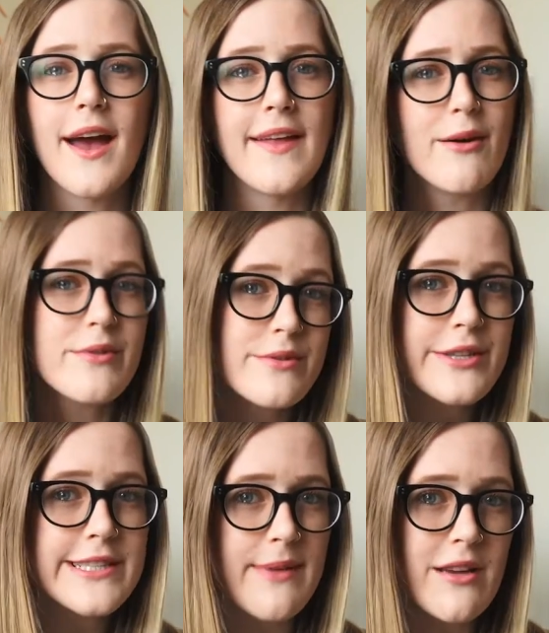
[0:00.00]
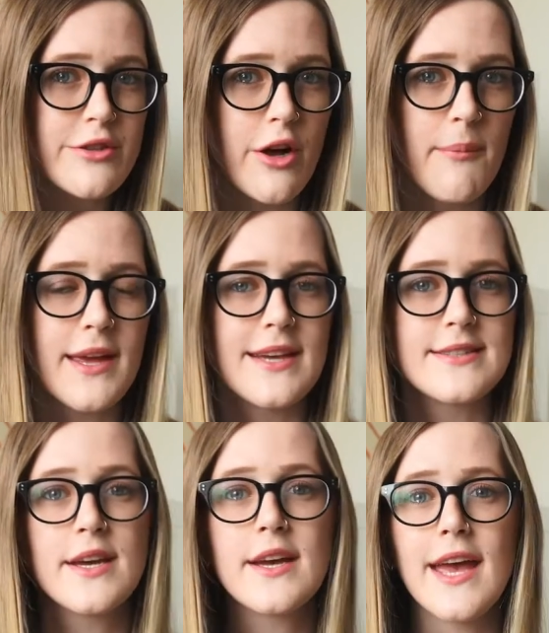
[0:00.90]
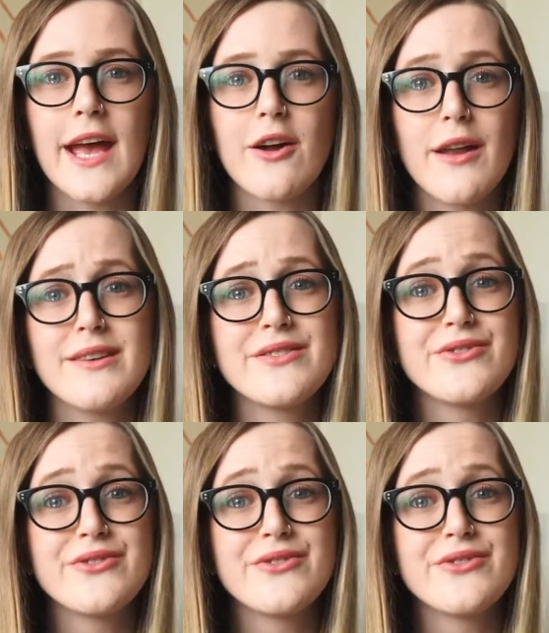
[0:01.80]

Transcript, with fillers: and that was really special because it got us